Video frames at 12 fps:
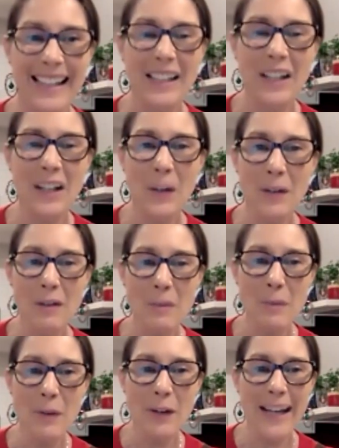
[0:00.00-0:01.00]
Hello,
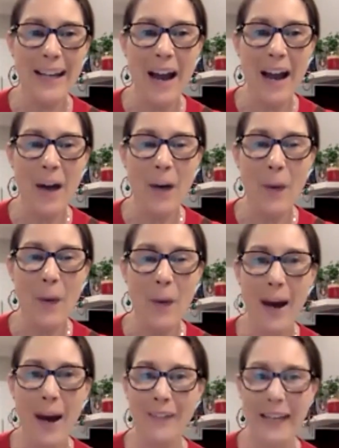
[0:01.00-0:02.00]
everybody. How
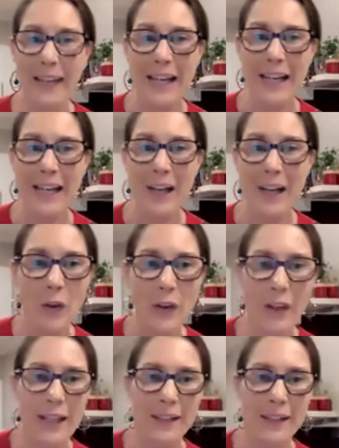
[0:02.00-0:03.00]
are we on
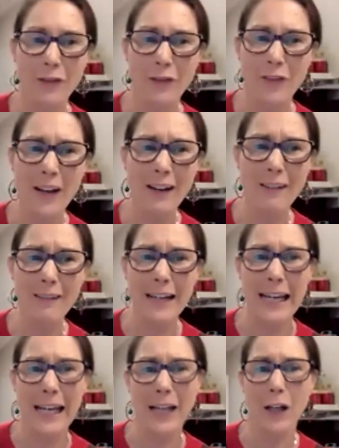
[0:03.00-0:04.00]
this
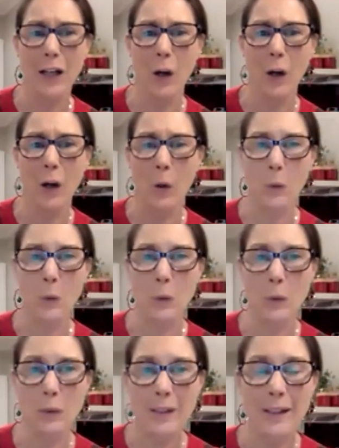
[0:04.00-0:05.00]
very
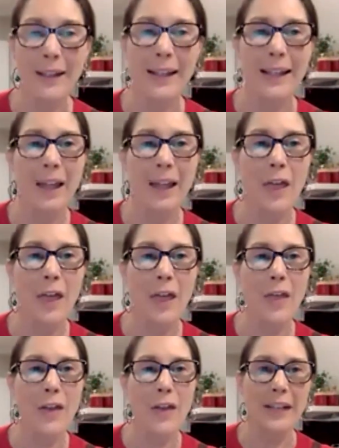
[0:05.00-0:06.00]
cold
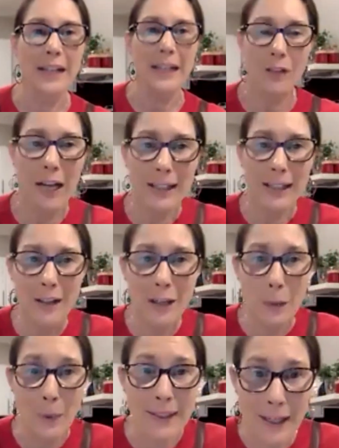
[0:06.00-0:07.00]
Thursday evening? I had to think
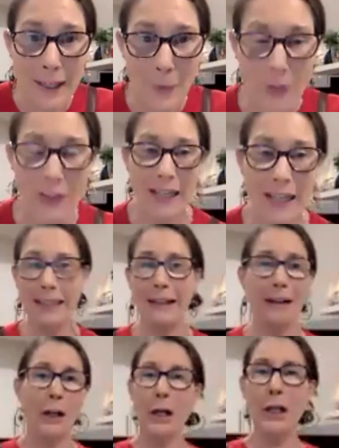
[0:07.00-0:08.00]
what day it was then.
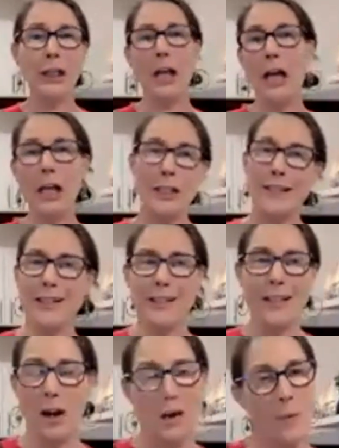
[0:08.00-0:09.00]
Who knows? Because,
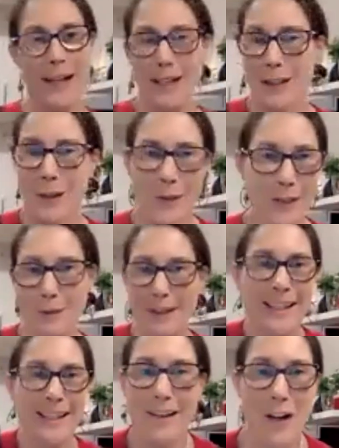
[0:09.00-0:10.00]
you know, when it's
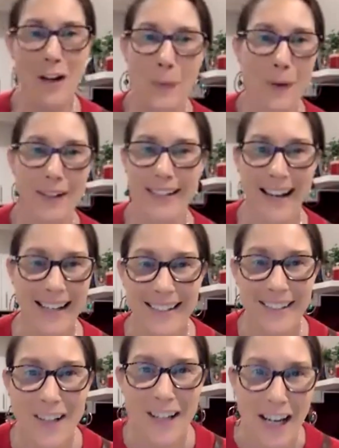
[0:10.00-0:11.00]
Christmas, you don't know what day it
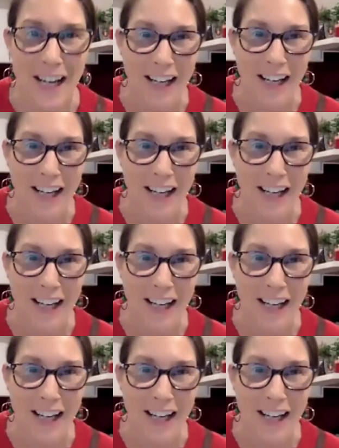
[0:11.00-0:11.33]
is, do you?